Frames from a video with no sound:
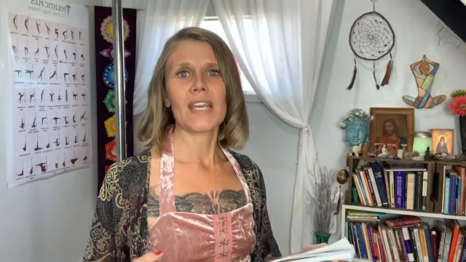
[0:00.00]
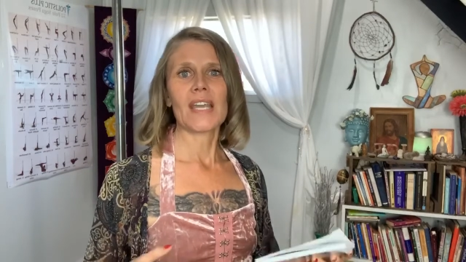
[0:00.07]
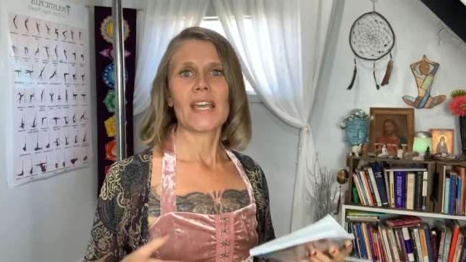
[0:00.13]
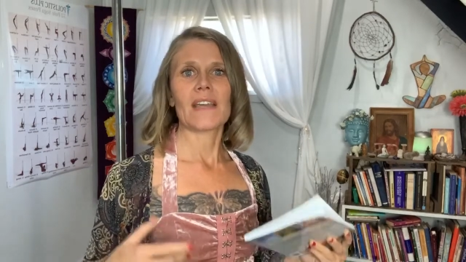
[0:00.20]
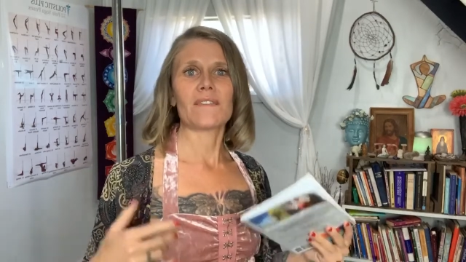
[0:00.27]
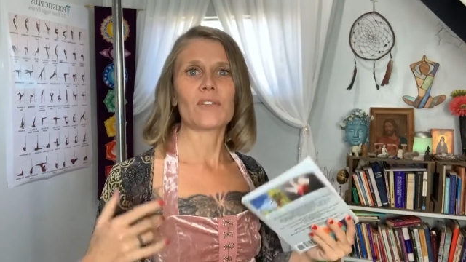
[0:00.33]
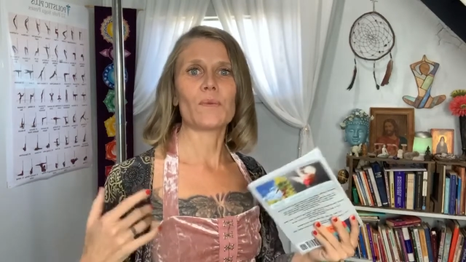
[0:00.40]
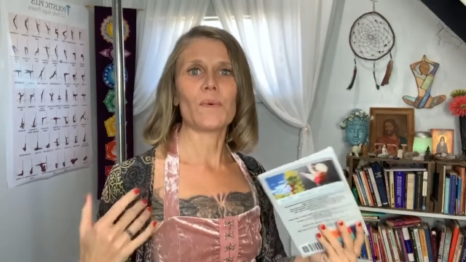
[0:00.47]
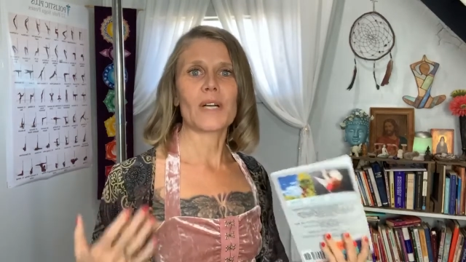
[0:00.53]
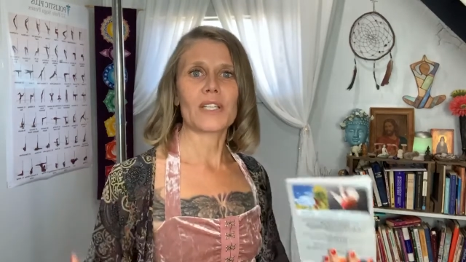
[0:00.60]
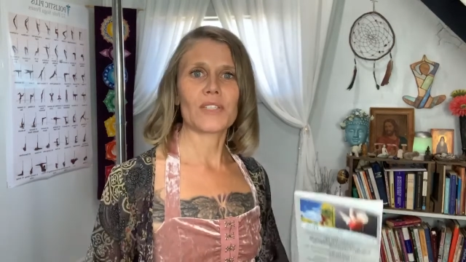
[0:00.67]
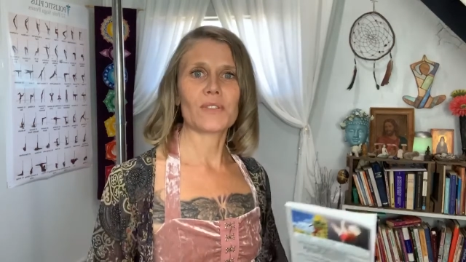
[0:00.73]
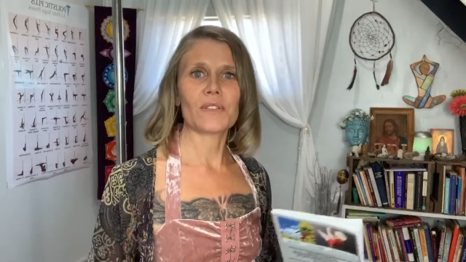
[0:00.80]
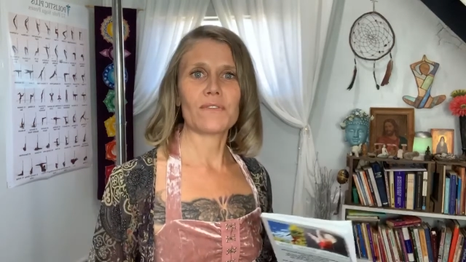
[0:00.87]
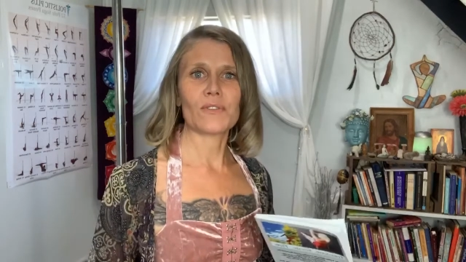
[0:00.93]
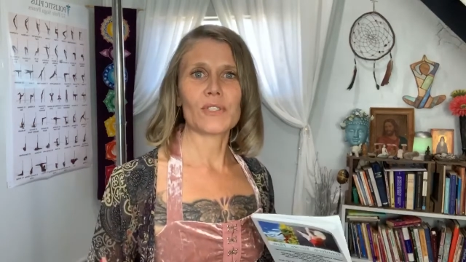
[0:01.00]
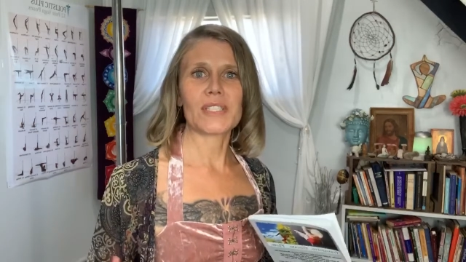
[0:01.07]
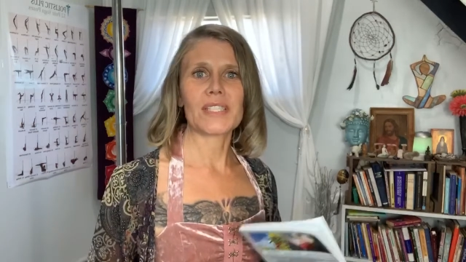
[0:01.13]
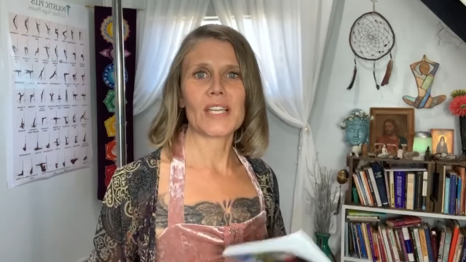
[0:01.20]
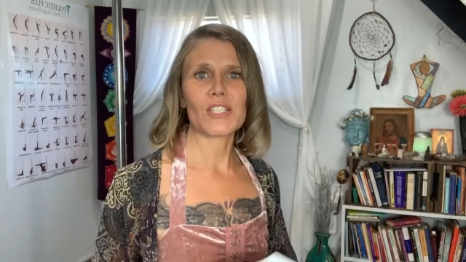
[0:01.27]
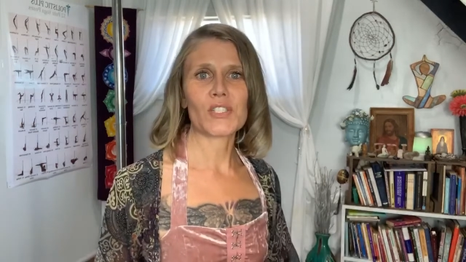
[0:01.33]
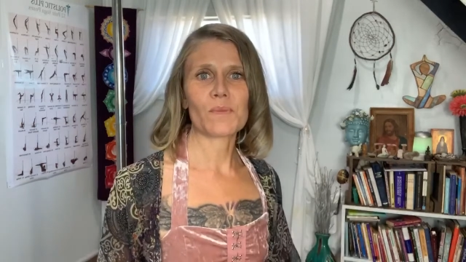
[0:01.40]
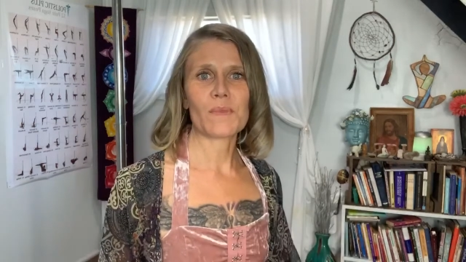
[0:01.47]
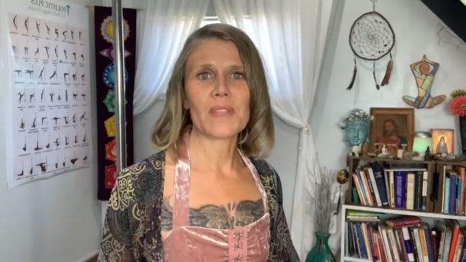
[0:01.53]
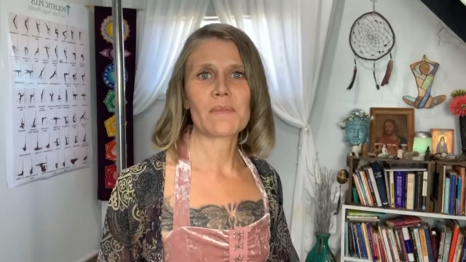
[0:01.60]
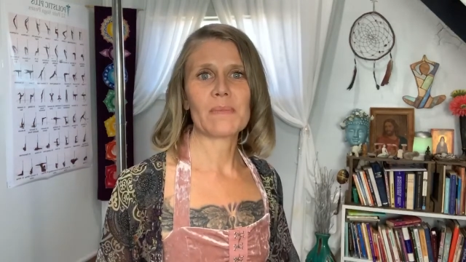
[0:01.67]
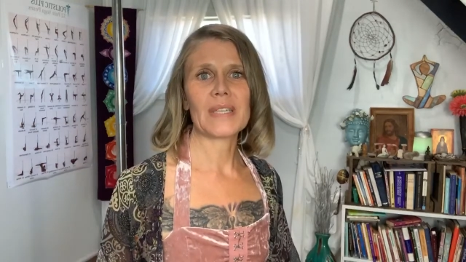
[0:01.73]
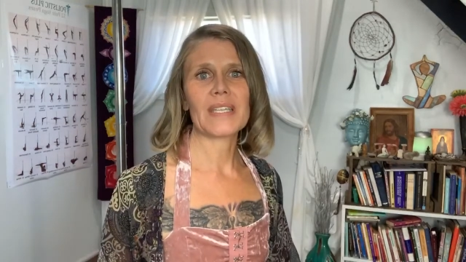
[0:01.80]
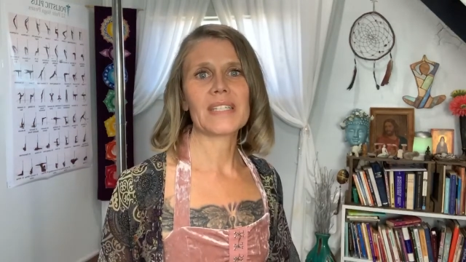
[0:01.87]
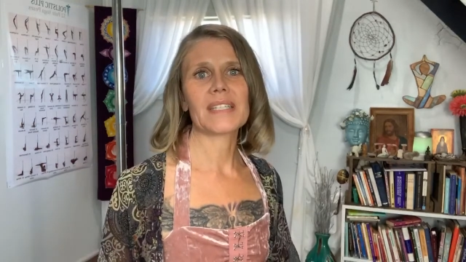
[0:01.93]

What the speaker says: If you want to do a full session with me,